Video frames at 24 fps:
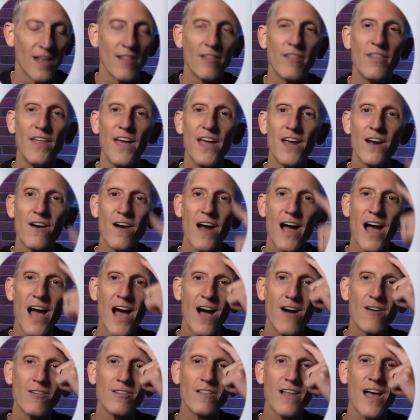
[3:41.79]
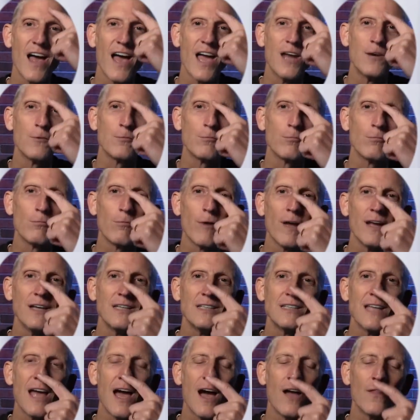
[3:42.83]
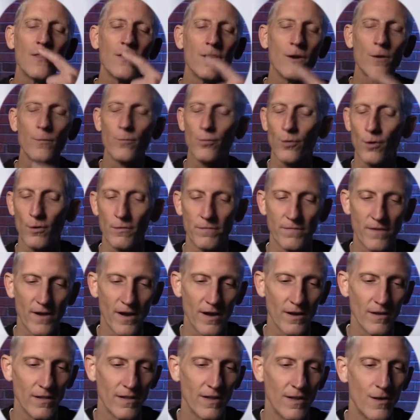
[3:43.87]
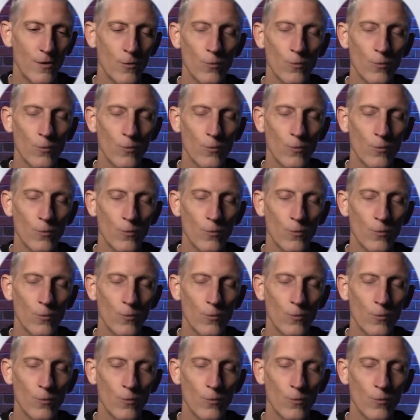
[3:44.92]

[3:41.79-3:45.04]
they are outlined right down their profile,